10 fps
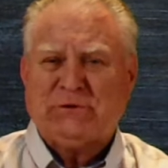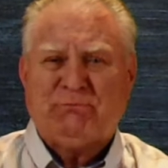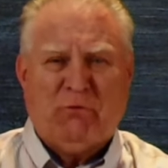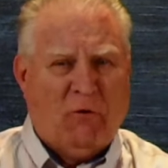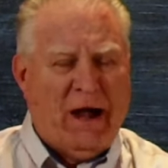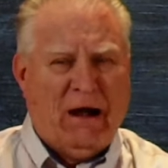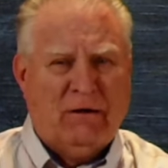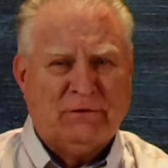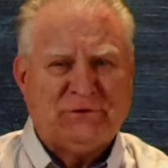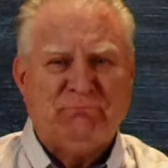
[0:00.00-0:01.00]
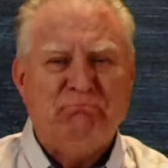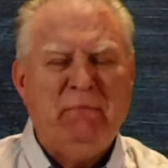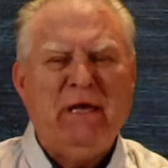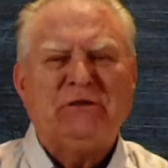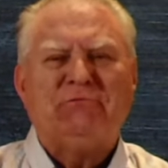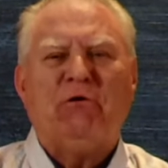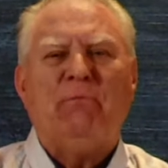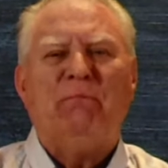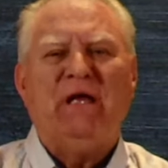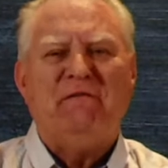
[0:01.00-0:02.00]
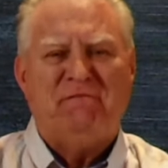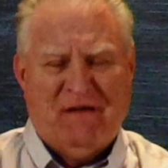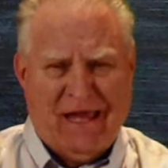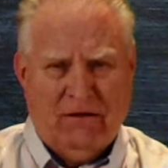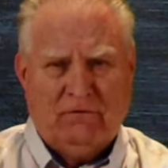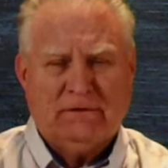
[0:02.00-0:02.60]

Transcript: prayers miserably failed.